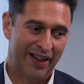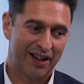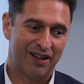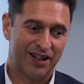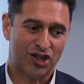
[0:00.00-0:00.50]

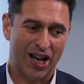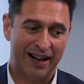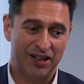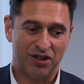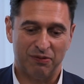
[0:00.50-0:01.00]
kind of
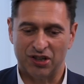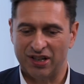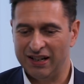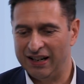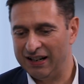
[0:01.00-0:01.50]
challenge, which
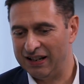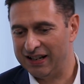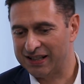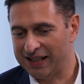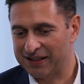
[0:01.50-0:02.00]
in
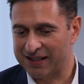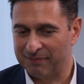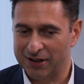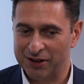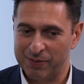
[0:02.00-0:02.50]
a sense
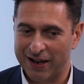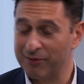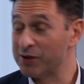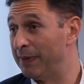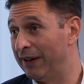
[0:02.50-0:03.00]
sometimes
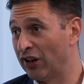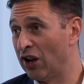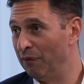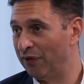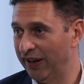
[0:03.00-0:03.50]
becomes a bit of a
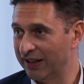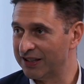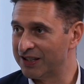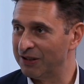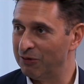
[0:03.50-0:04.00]
conflict
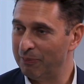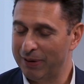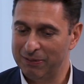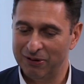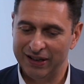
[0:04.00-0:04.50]
as to what
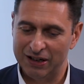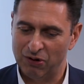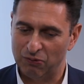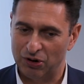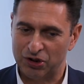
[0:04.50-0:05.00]
people need.
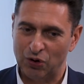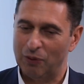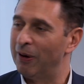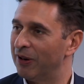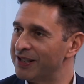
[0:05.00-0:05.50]
What's your
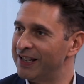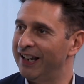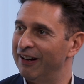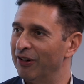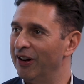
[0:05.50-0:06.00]
policy
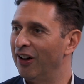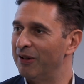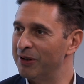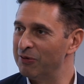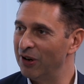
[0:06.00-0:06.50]
here on
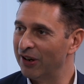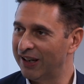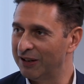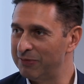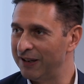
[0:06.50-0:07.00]
hybrid
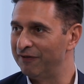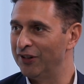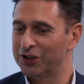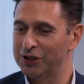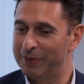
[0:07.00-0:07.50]
working
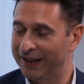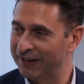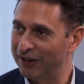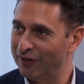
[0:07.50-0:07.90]
versus being in the